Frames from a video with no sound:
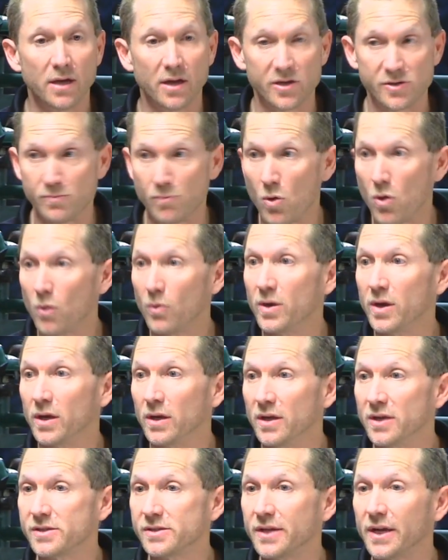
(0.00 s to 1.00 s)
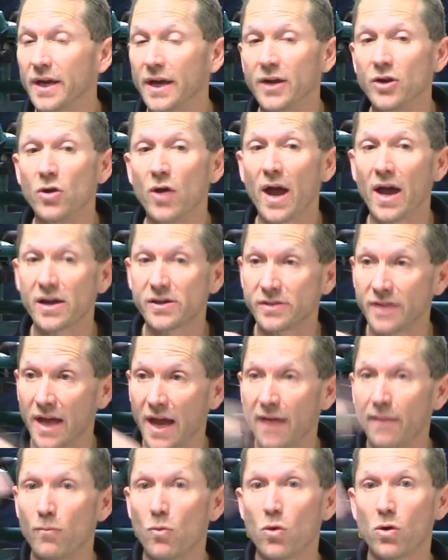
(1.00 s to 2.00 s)
it's more realistic and you actually
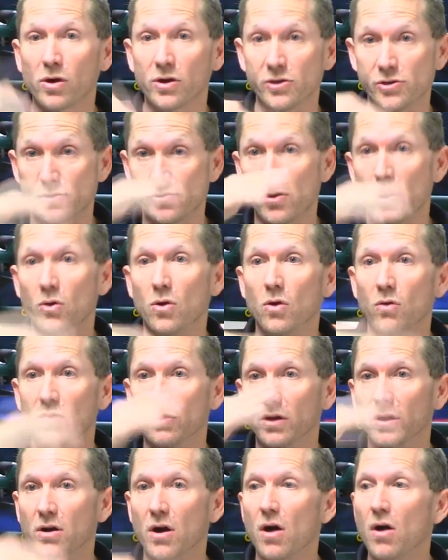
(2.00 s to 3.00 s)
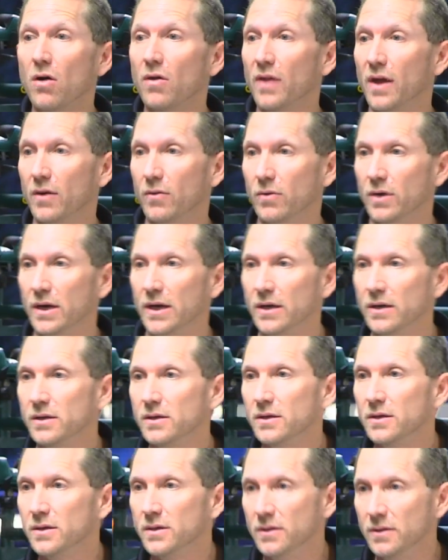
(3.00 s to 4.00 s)
have more control over the call
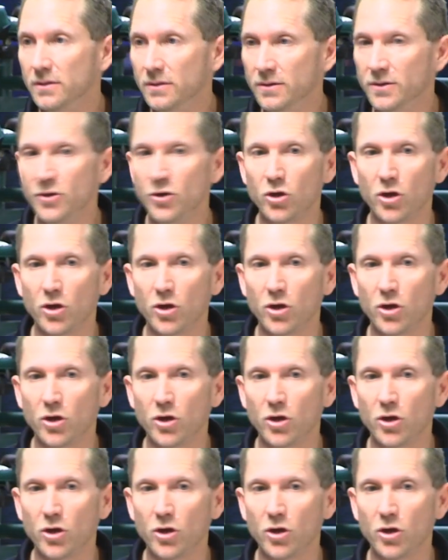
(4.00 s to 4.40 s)
that way.